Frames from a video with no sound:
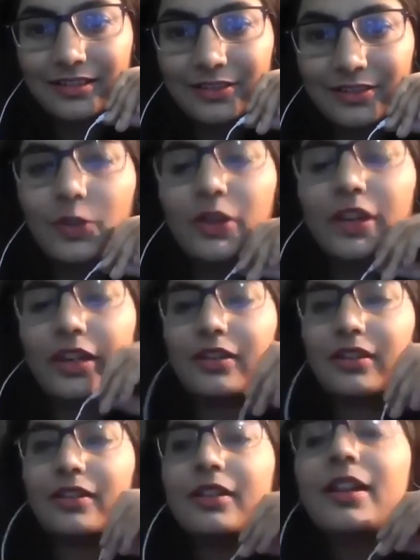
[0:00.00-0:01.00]
Okay.
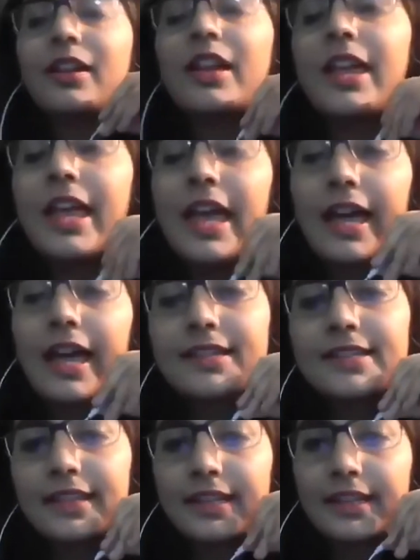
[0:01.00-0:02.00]
And
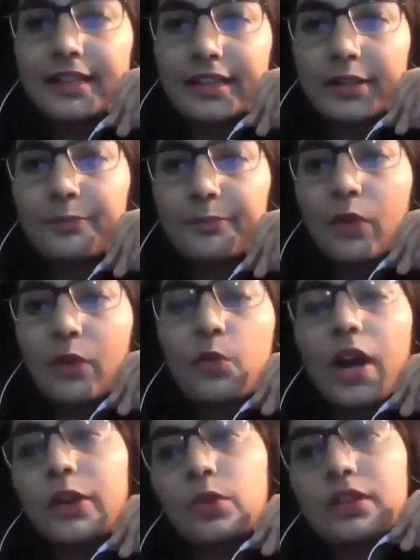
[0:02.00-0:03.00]
secondly,
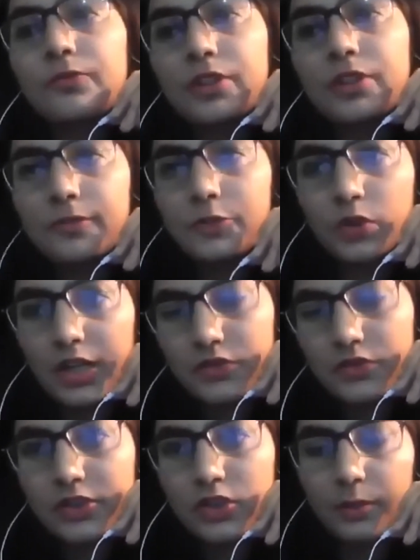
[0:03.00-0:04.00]
why only very few
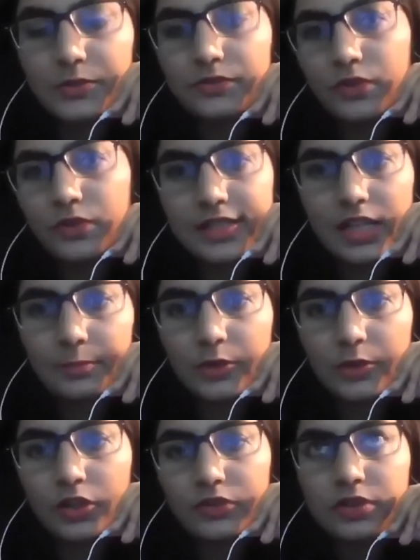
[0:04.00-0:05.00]
countries opted for Islamic
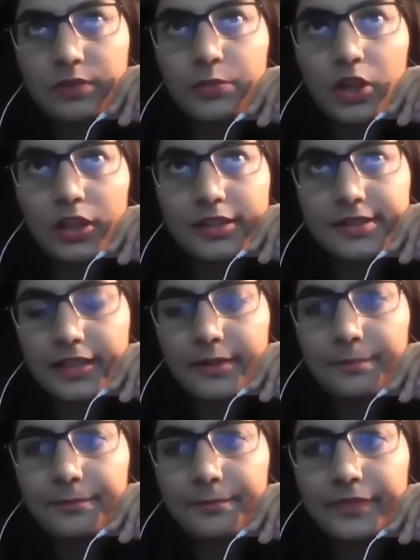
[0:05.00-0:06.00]
monetary policy?
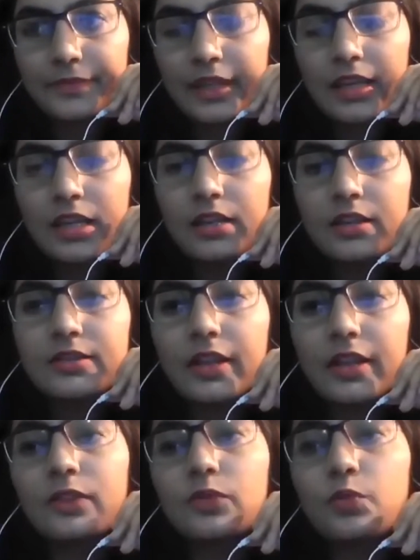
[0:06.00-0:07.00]

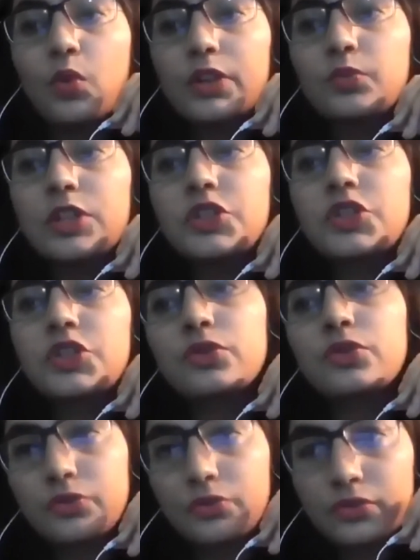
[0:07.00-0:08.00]
And what we should
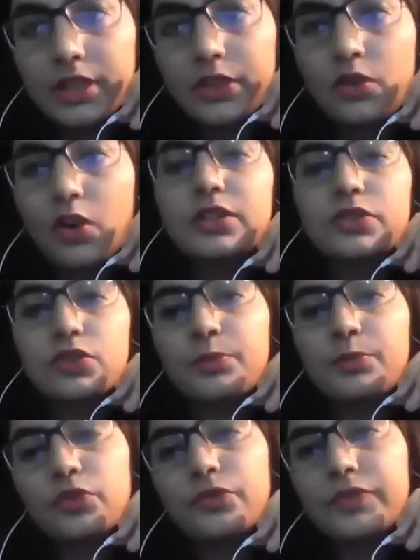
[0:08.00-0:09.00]
do in order to
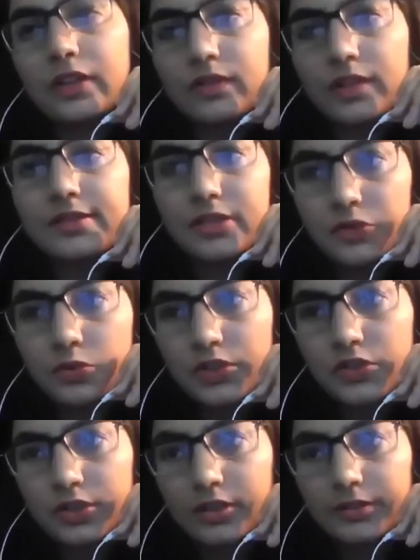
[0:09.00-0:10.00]
improve the current
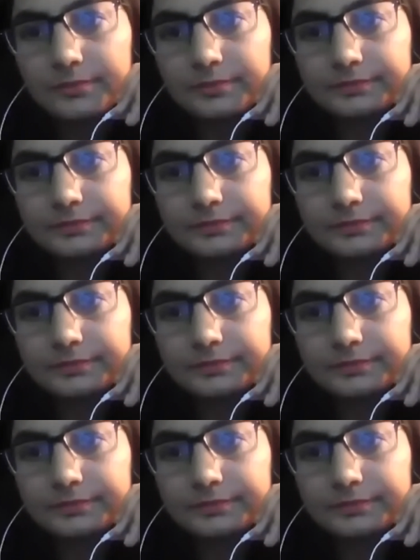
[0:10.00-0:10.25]
situation?